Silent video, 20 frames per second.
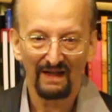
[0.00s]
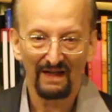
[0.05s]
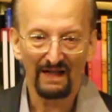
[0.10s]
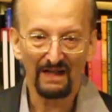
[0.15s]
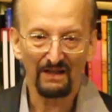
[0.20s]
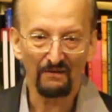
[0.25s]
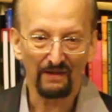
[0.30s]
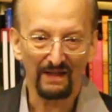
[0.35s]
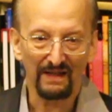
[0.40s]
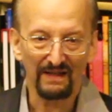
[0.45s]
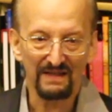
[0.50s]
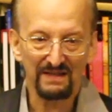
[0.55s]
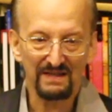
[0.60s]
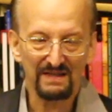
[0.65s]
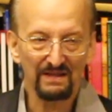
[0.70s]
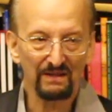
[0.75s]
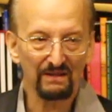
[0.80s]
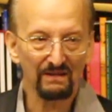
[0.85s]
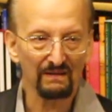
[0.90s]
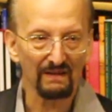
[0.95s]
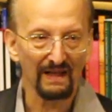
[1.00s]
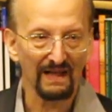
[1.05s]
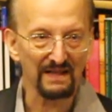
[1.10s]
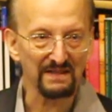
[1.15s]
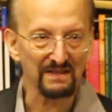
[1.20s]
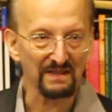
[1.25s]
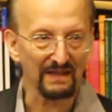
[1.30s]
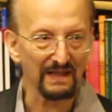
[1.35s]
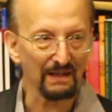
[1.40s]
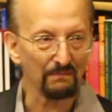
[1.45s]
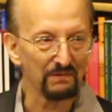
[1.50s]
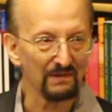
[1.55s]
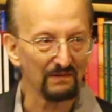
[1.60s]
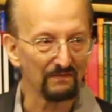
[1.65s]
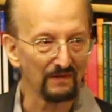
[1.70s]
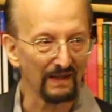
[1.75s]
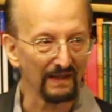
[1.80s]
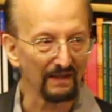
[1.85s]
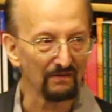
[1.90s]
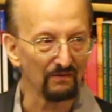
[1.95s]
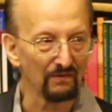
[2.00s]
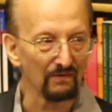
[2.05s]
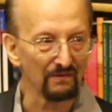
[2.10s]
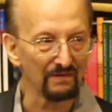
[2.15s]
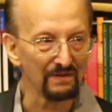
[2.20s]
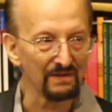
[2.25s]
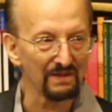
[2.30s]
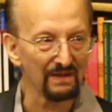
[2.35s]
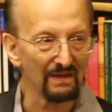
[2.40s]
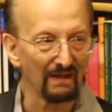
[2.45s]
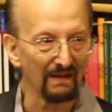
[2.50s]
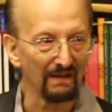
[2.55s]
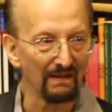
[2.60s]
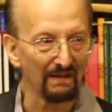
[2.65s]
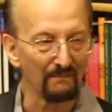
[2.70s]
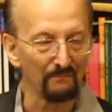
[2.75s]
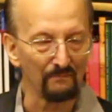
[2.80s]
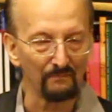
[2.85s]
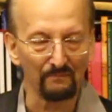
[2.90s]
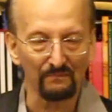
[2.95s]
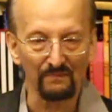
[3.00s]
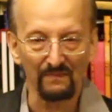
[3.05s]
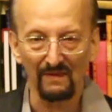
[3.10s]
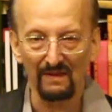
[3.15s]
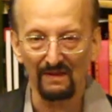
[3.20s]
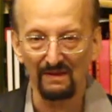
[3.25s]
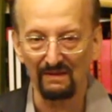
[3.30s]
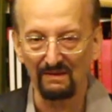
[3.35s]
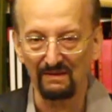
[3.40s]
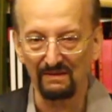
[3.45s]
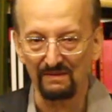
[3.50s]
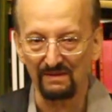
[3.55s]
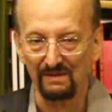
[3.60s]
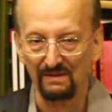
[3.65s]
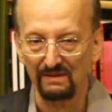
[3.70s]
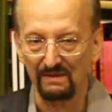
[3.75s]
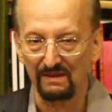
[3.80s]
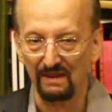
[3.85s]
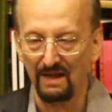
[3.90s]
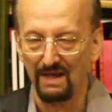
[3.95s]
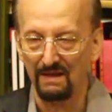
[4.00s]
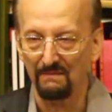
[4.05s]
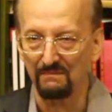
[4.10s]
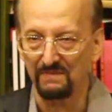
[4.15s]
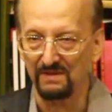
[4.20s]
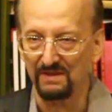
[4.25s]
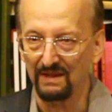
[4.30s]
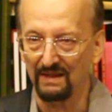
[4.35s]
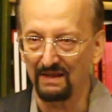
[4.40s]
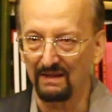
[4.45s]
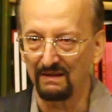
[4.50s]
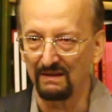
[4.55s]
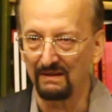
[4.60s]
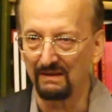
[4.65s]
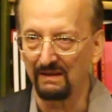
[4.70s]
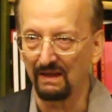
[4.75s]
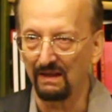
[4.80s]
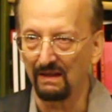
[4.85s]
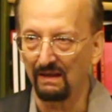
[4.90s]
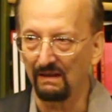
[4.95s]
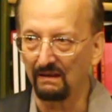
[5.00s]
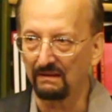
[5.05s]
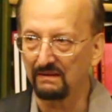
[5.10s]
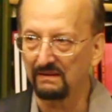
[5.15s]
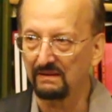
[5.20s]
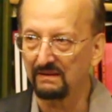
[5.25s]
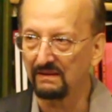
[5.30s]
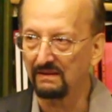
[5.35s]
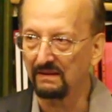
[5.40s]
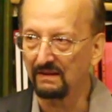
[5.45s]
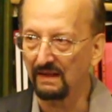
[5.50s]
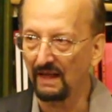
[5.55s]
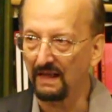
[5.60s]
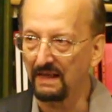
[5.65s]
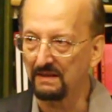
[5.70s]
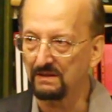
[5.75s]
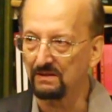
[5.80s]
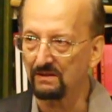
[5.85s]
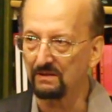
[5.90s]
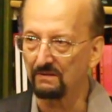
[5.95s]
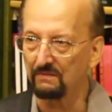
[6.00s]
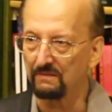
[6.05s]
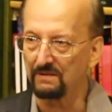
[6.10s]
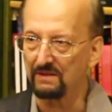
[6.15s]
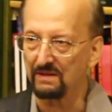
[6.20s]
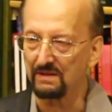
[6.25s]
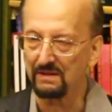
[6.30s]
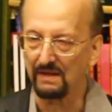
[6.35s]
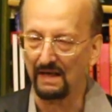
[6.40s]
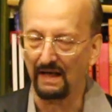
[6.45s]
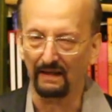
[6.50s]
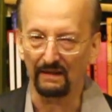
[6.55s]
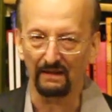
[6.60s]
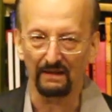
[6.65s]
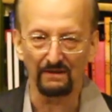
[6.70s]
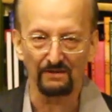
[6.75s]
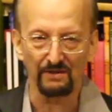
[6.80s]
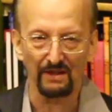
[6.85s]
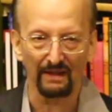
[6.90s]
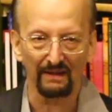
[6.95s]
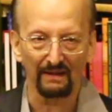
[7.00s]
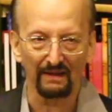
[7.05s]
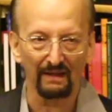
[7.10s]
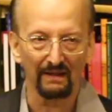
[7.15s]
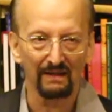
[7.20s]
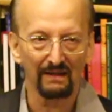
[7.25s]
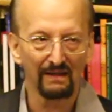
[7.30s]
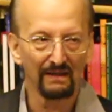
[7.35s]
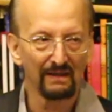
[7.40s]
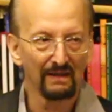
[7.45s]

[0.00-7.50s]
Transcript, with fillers: Anyway, he still has a couple of records, climbs in K2, which is Kanchenjunga.